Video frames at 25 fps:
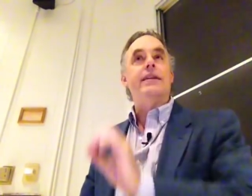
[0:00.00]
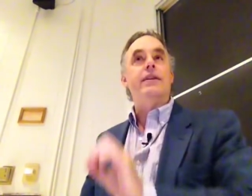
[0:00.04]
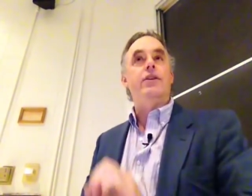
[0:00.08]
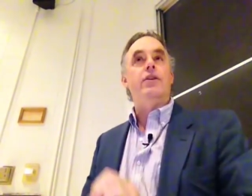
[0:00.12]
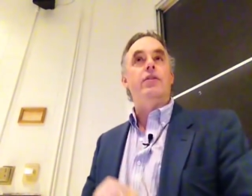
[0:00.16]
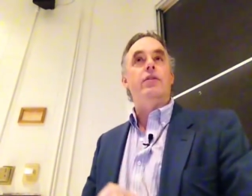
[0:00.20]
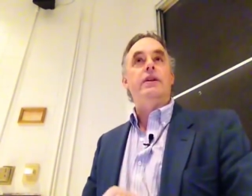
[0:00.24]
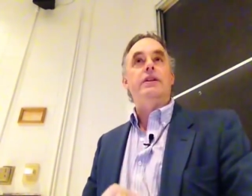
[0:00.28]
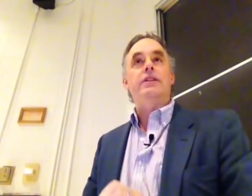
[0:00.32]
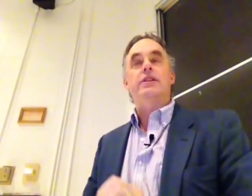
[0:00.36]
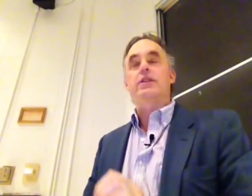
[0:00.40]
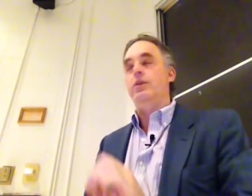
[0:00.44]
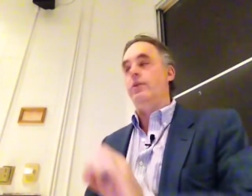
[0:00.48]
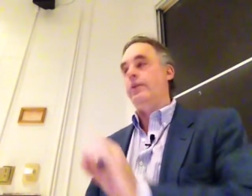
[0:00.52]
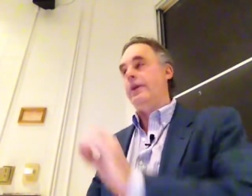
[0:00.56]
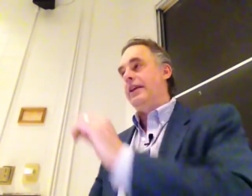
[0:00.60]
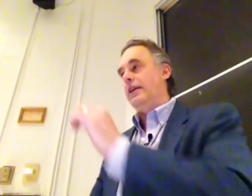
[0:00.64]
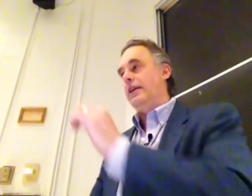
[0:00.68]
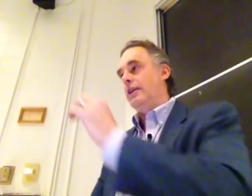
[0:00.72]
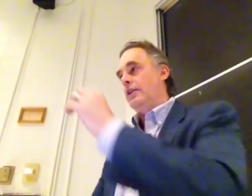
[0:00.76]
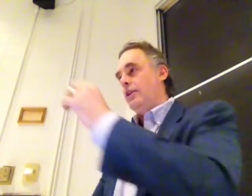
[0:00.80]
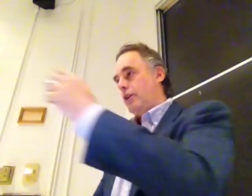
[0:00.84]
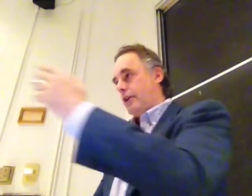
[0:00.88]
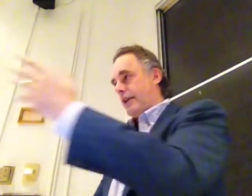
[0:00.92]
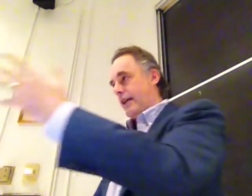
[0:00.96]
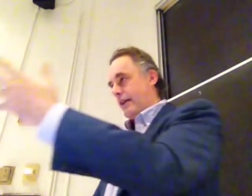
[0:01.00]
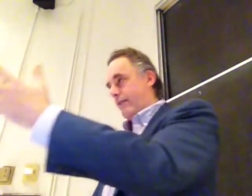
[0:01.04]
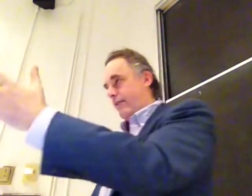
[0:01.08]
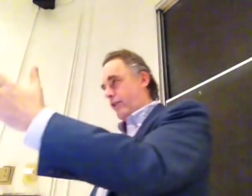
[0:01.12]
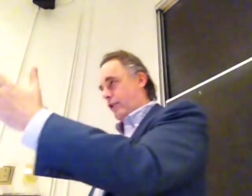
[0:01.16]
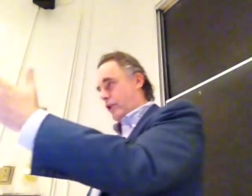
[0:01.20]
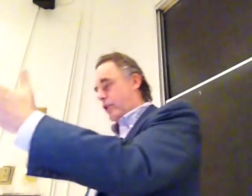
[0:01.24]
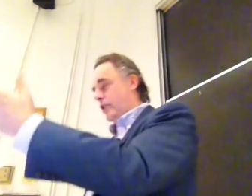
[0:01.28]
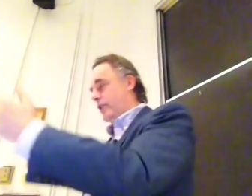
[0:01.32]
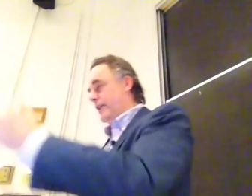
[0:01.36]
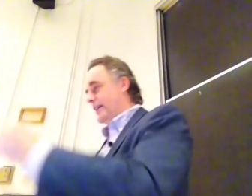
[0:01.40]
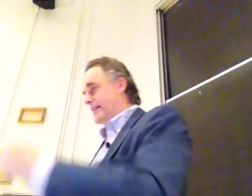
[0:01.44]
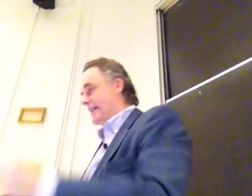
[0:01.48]
to do it, so we can look for
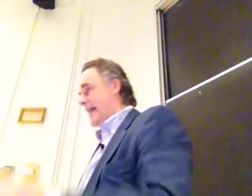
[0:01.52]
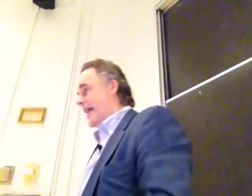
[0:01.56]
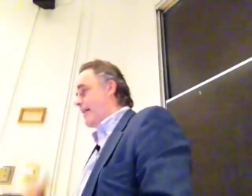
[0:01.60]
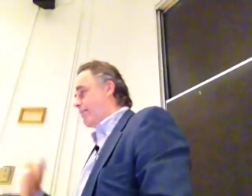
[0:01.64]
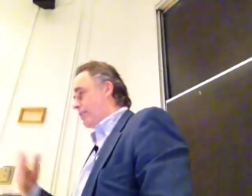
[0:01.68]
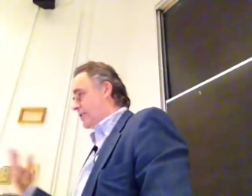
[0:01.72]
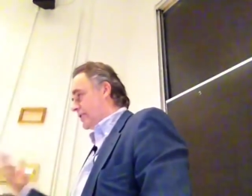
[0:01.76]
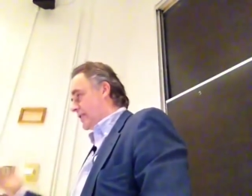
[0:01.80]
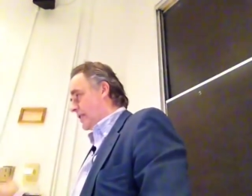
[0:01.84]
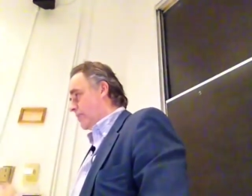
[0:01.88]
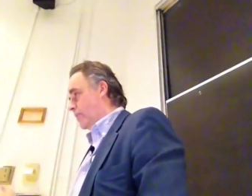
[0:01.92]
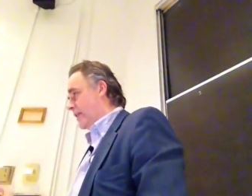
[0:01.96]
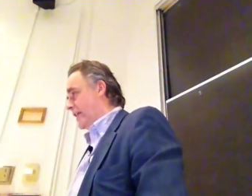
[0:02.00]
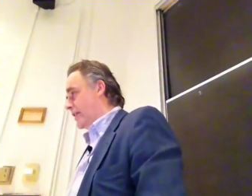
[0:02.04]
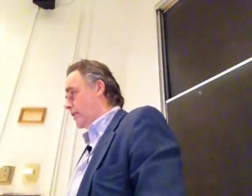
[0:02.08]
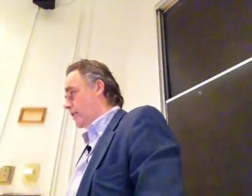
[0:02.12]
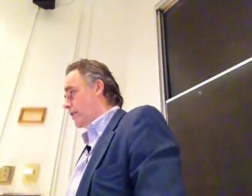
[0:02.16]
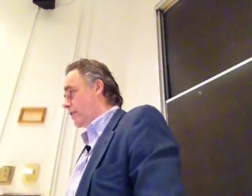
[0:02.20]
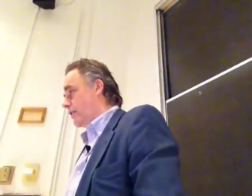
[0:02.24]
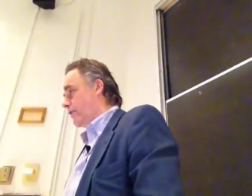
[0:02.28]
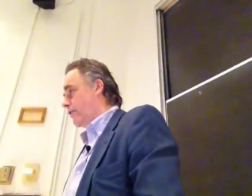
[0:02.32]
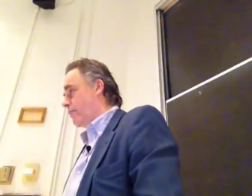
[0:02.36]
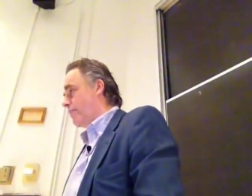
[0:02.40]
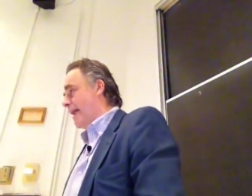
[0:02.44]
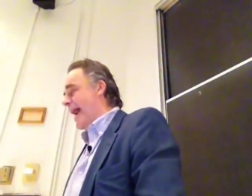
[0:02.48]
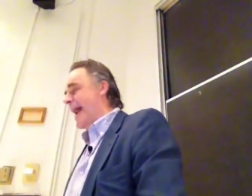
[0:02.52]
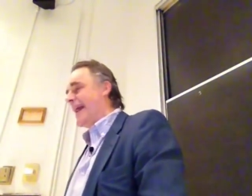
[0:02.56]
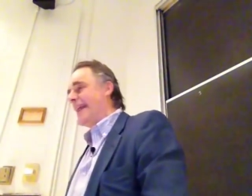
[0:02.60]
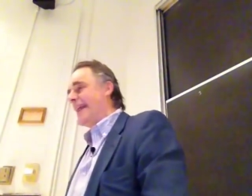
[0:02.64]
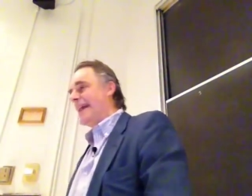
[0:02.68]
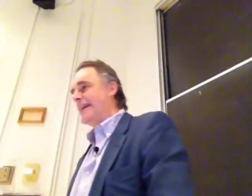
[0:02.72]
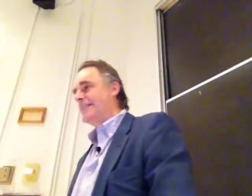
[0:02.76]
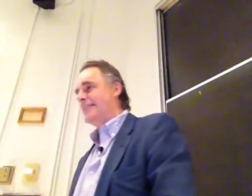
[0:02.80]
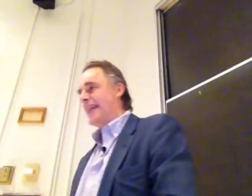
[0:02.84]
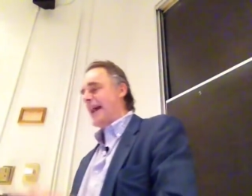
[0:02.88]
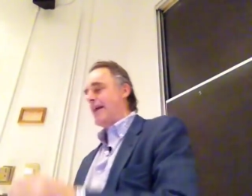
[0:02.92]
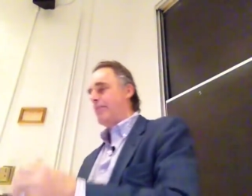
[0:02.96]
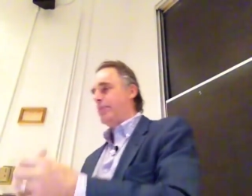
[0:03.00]
good examples and we can look for bad
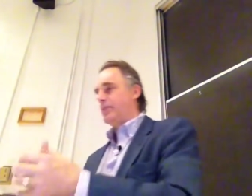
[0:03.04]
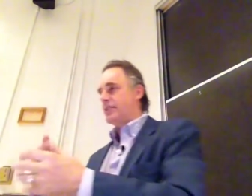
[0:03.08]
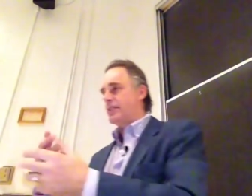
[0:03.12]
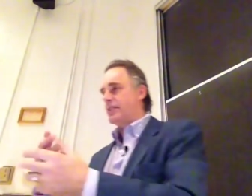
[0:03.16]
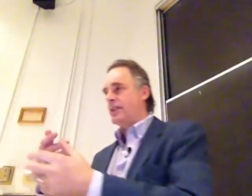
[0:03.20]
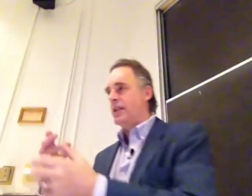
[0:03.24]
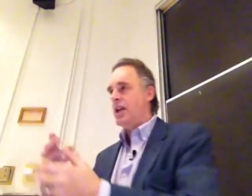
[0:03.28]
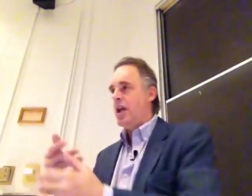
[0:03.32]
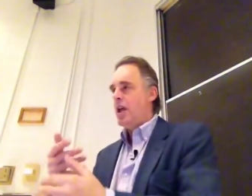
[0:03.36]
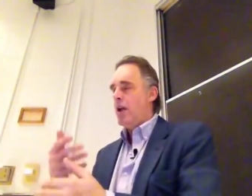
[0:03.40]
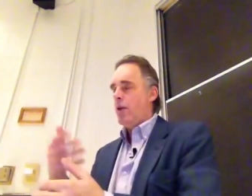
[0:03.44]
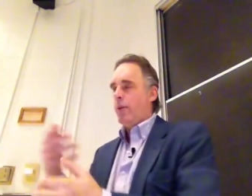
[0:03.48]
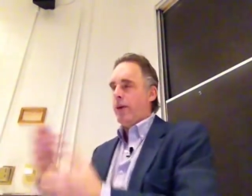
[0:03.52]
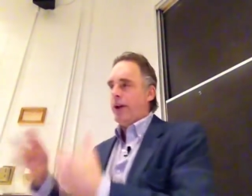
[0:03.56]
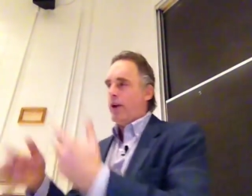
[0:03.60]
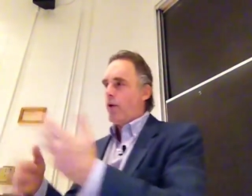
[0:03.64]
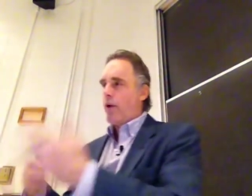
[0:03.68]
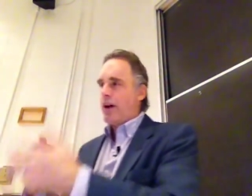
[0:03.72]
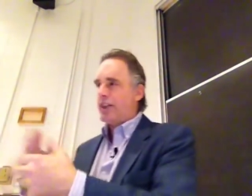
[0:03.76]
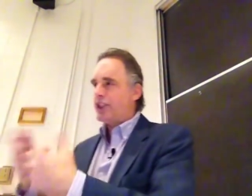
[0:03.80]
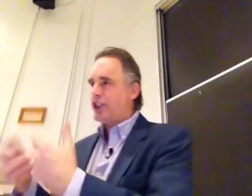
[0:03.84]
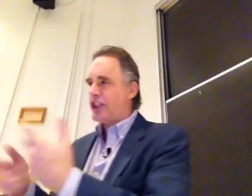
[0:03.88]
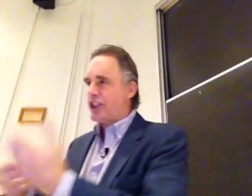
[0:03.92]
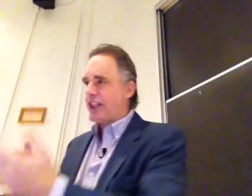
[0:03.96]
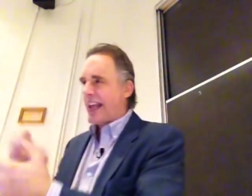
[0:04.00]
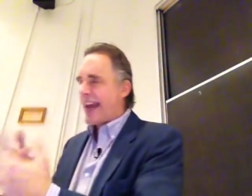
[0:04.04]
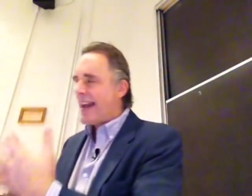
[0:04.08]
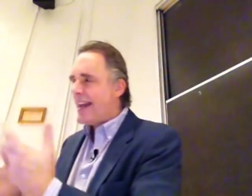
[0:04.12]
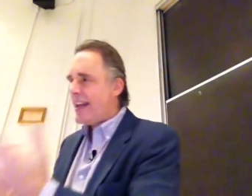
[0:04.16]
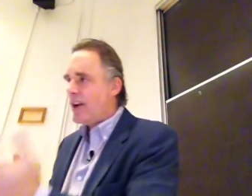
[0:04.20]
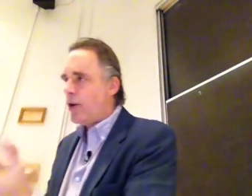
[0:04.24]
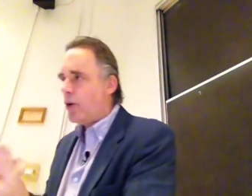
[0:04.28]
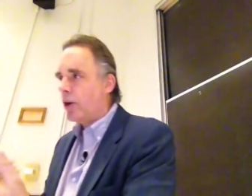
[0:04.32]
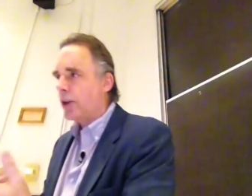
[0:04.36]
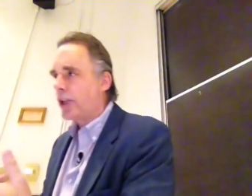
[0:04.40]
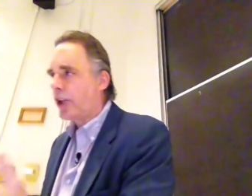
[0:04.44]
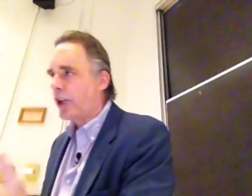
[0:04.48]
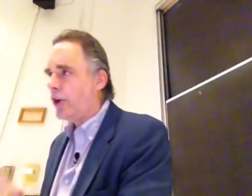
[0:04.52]
examples. And we don't want just
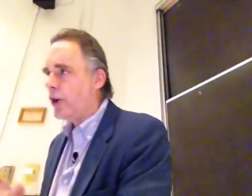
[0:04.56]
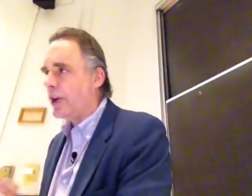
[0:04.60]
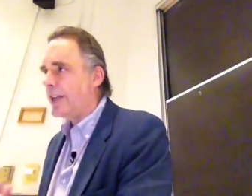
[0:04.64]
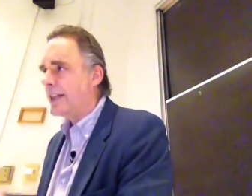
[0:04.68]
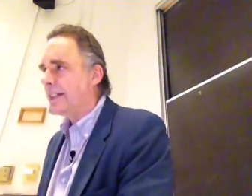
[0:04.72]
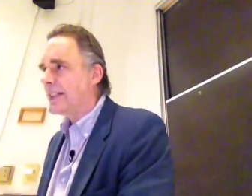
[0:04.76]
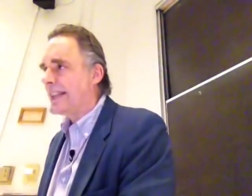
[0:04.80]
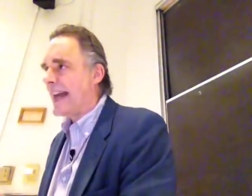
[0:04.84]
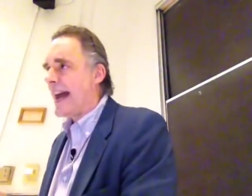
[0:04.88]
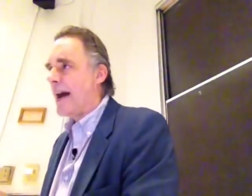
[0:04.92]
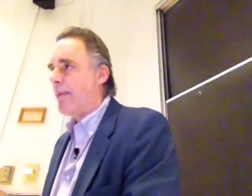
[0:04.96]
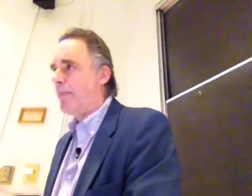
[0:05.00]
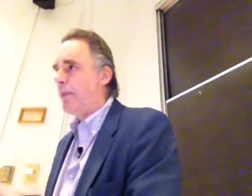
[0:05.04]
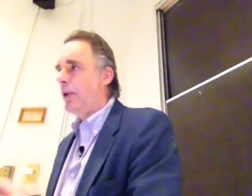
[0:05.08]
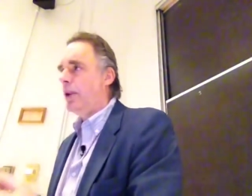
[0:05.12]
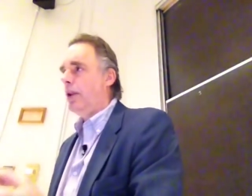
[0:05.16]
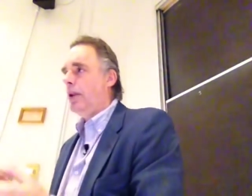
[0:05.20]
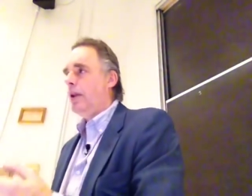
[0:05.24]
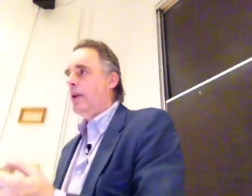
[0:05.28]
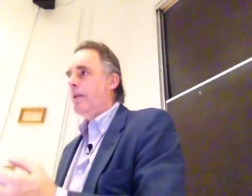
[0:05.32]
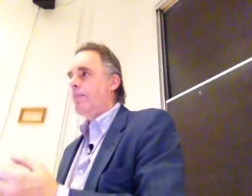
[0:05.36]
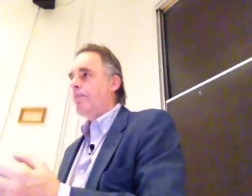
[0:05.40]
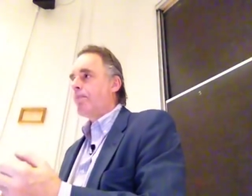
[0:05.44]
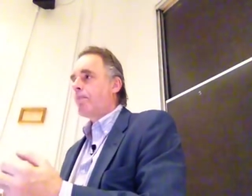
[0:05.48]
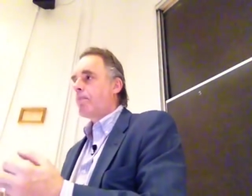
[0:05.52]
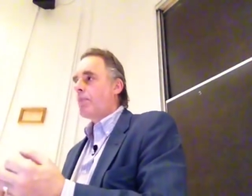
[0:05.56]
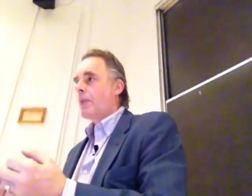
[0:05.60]
any old good example.